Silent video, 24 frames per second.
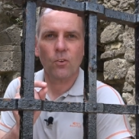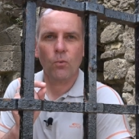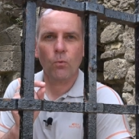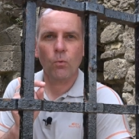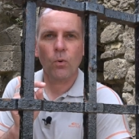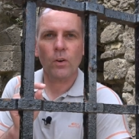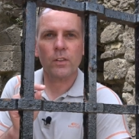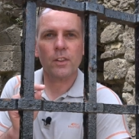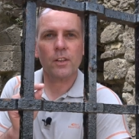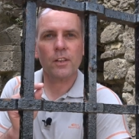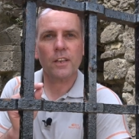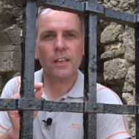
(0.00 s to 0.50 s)

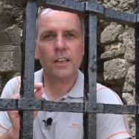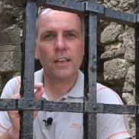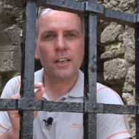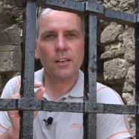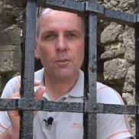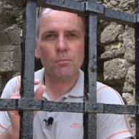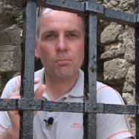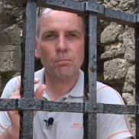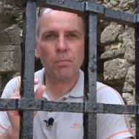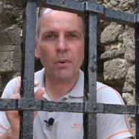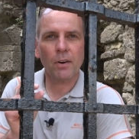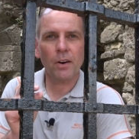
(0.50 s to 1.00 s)
What the
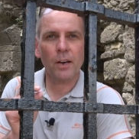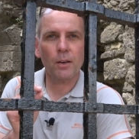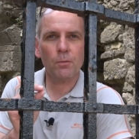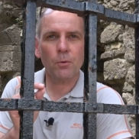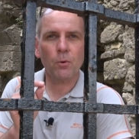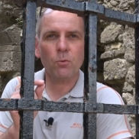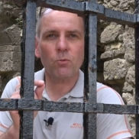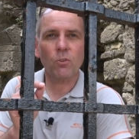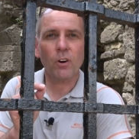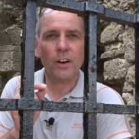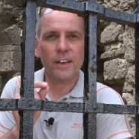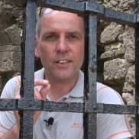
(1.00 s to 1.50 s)

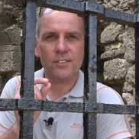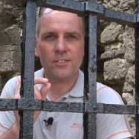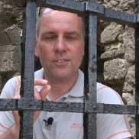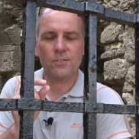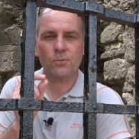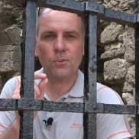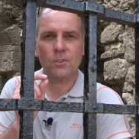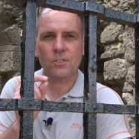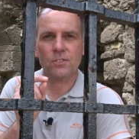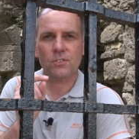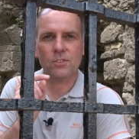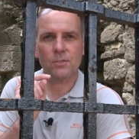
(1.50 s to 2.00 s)
Bible writers
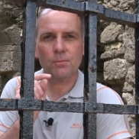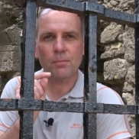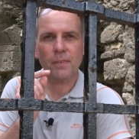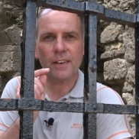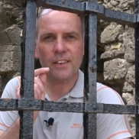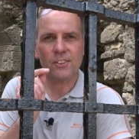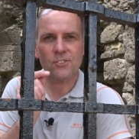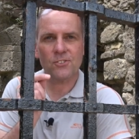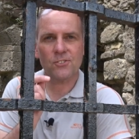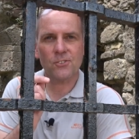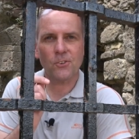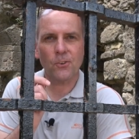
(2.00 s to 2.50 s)
want to
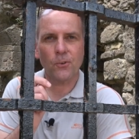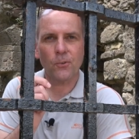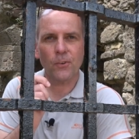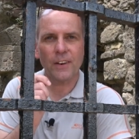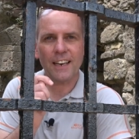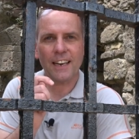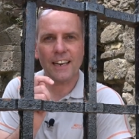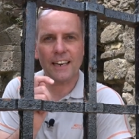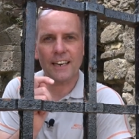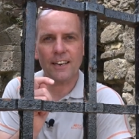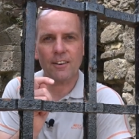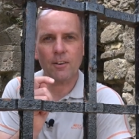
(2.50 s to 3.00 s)
make sure we're
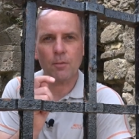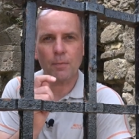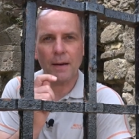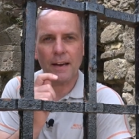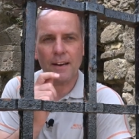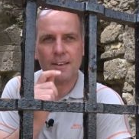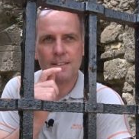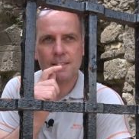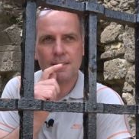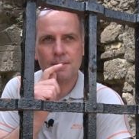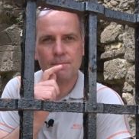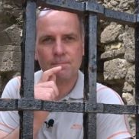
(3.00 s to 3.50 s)
clear
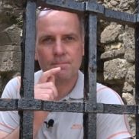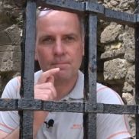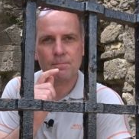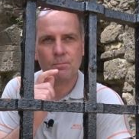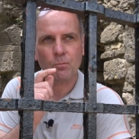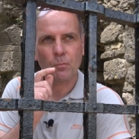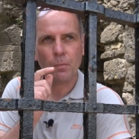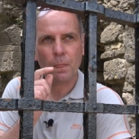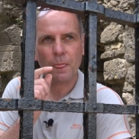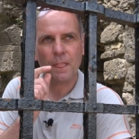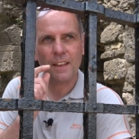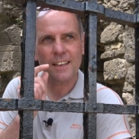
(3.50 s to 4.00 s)
about
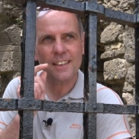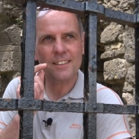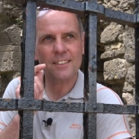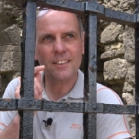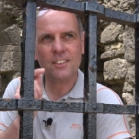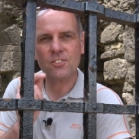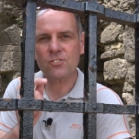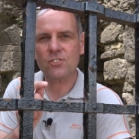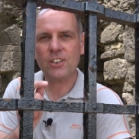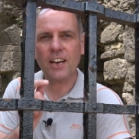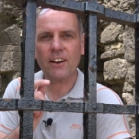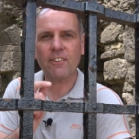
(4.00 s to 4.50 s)
is
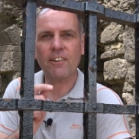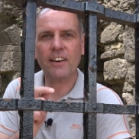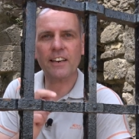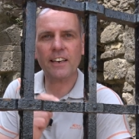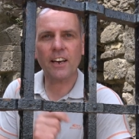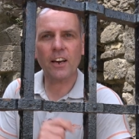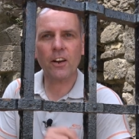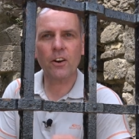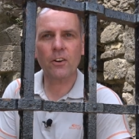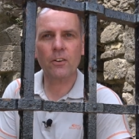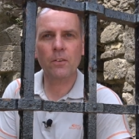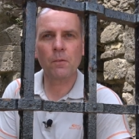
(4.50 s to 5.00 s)
that
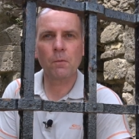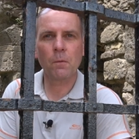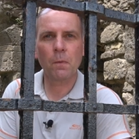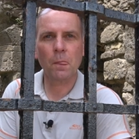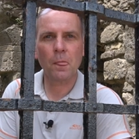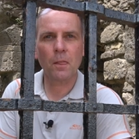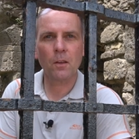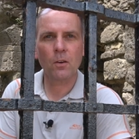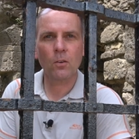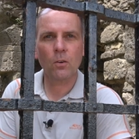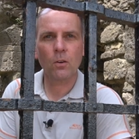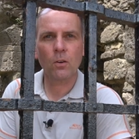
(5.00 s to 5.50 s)
Jericho
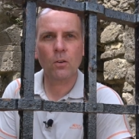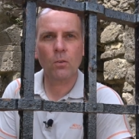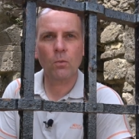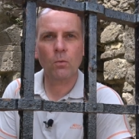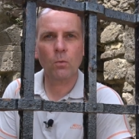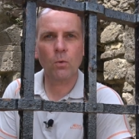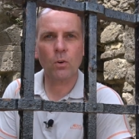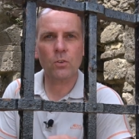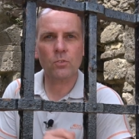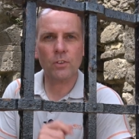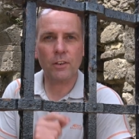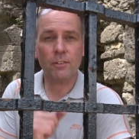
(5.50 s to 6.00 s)

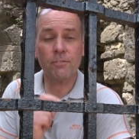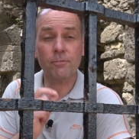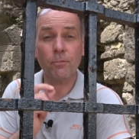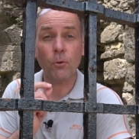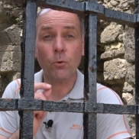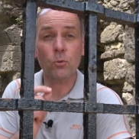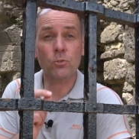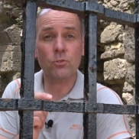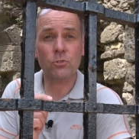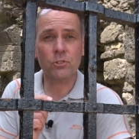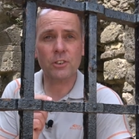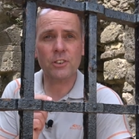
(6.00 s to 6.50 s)
was a
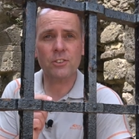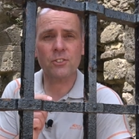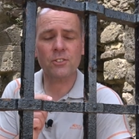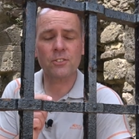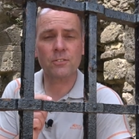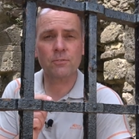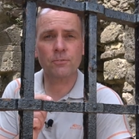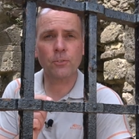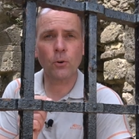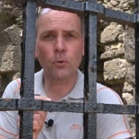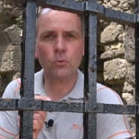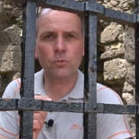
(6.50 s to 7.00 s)
fortress,
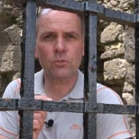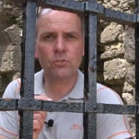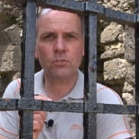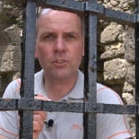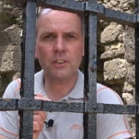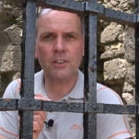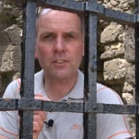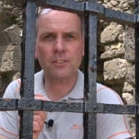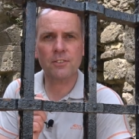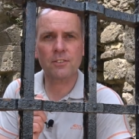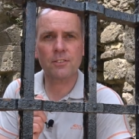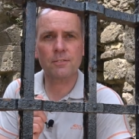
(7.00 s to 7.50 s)

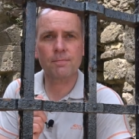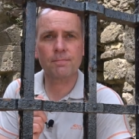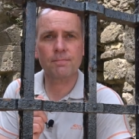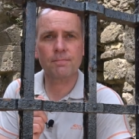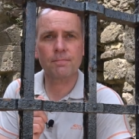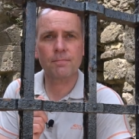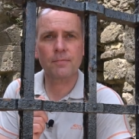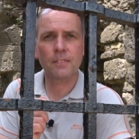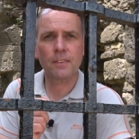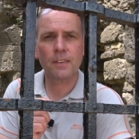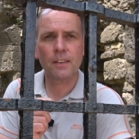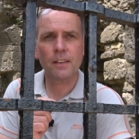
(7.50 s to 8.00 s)
fortress
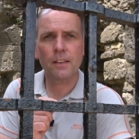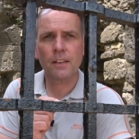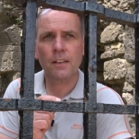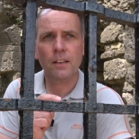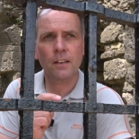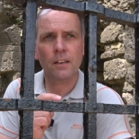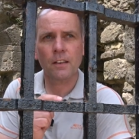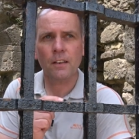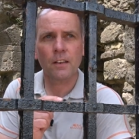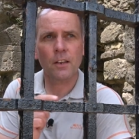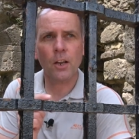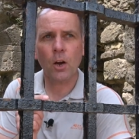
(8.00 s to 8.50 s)

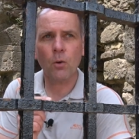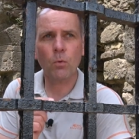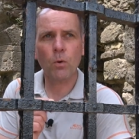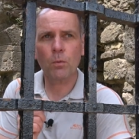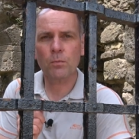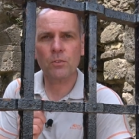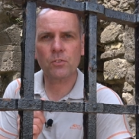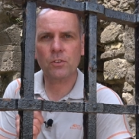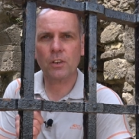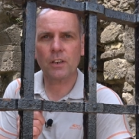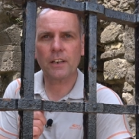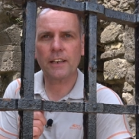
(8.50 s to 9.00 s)
no one
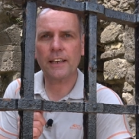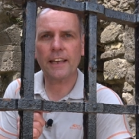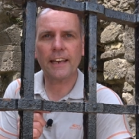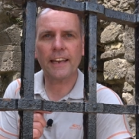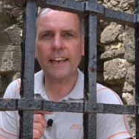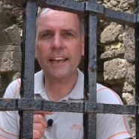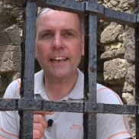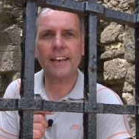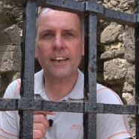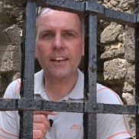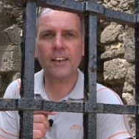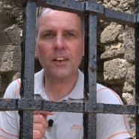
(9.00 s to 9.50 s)
was going to get
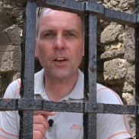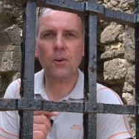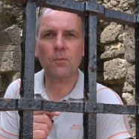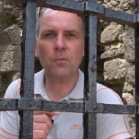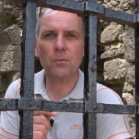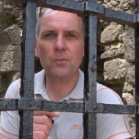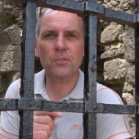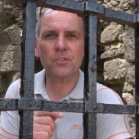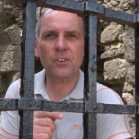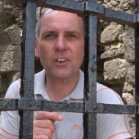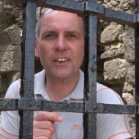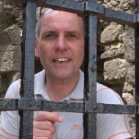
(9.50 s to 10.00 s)
in and no
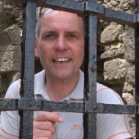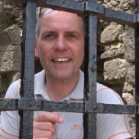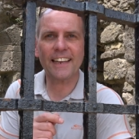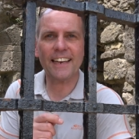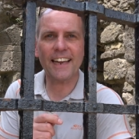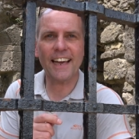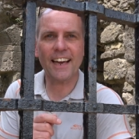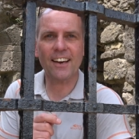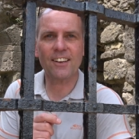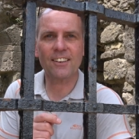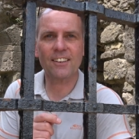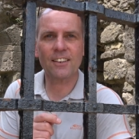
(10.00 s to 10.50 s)
one was going to get
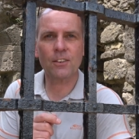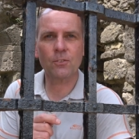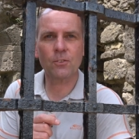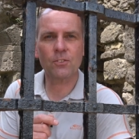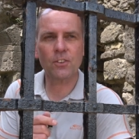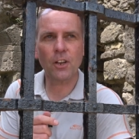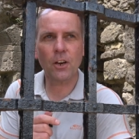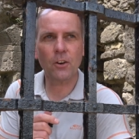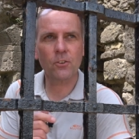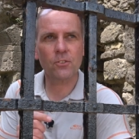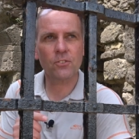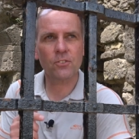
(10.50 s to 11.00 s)
out. There was
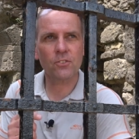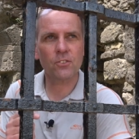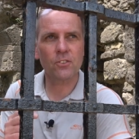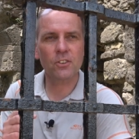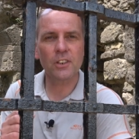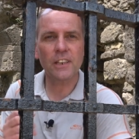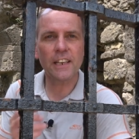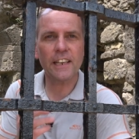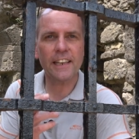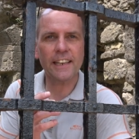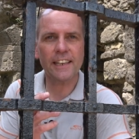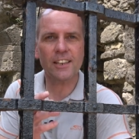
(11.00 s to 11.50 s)
no
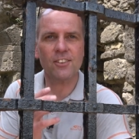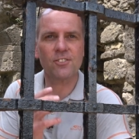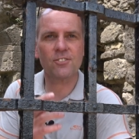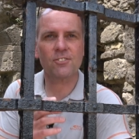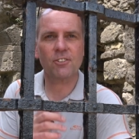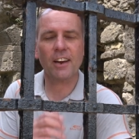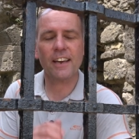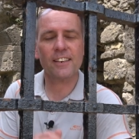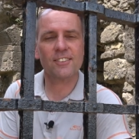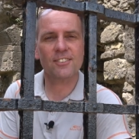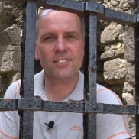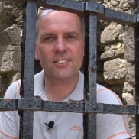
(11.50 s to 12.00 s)
sneaky
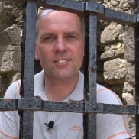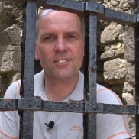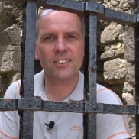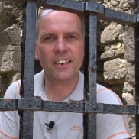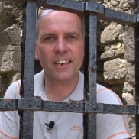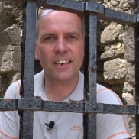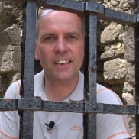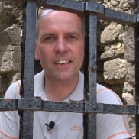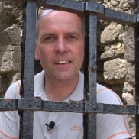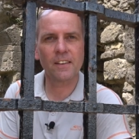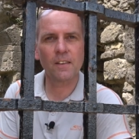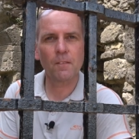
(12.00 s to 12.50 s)

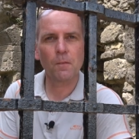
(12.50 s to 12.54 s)
strategy